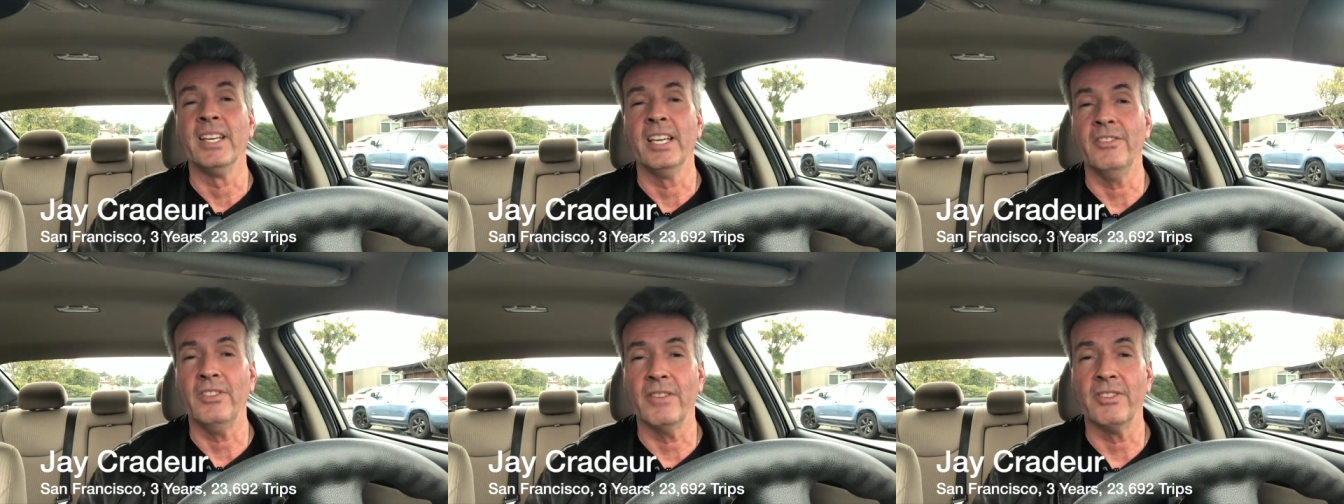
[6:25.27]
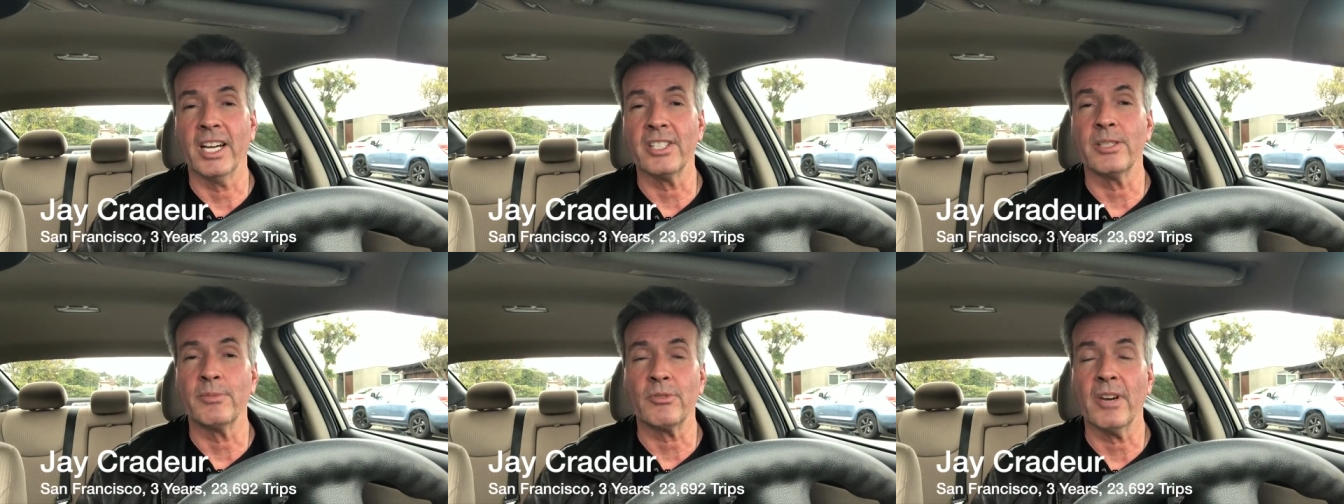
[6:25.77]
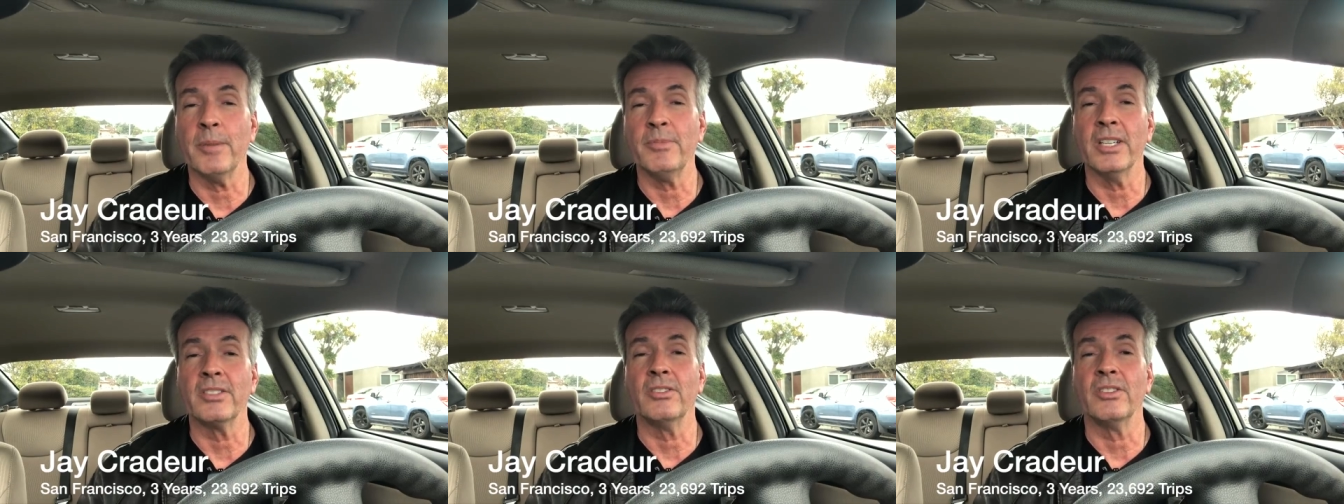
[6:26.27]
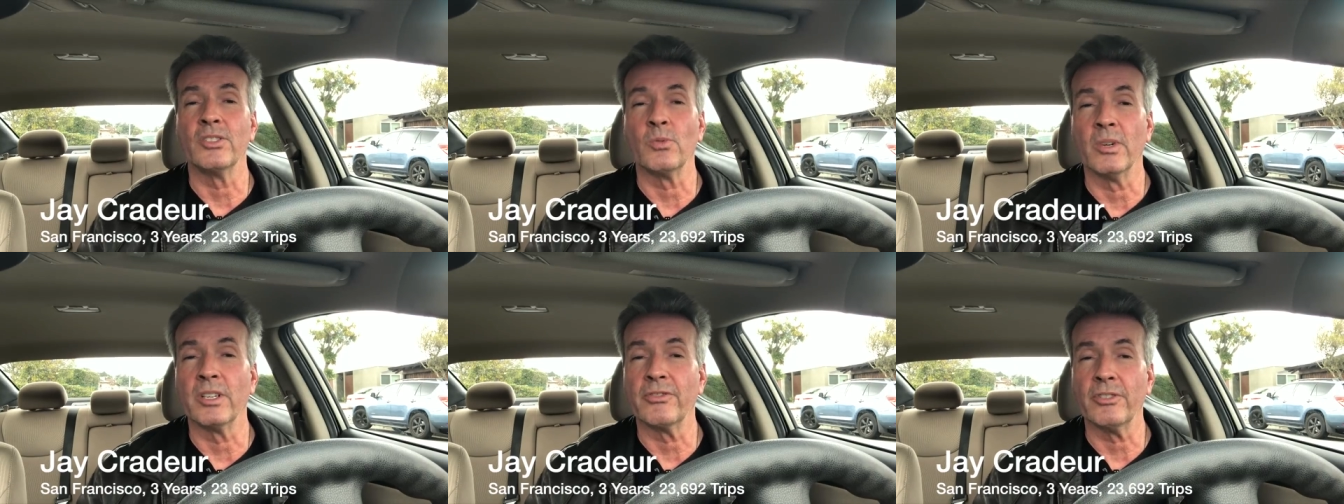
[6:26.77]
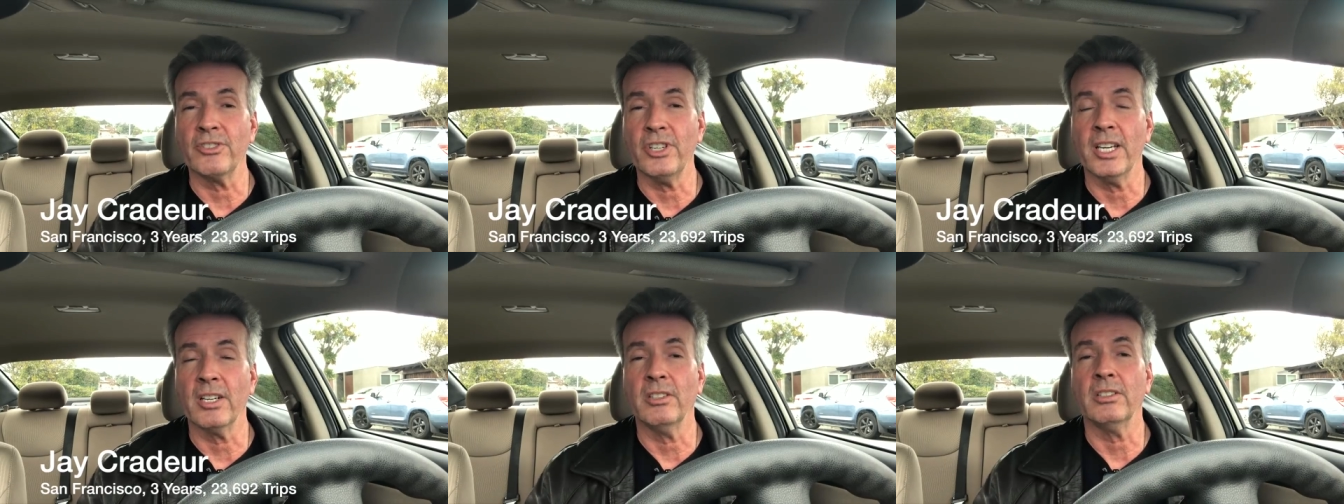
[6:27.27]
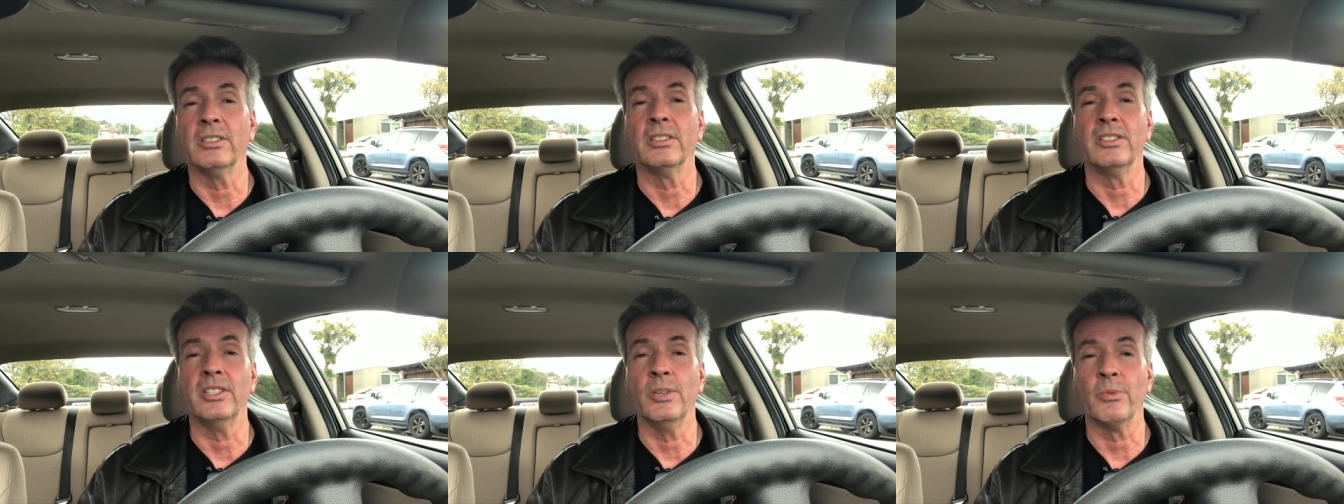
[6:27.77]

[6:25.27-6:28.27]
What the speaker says: If you have not subscribed yet to this wonderful channel, The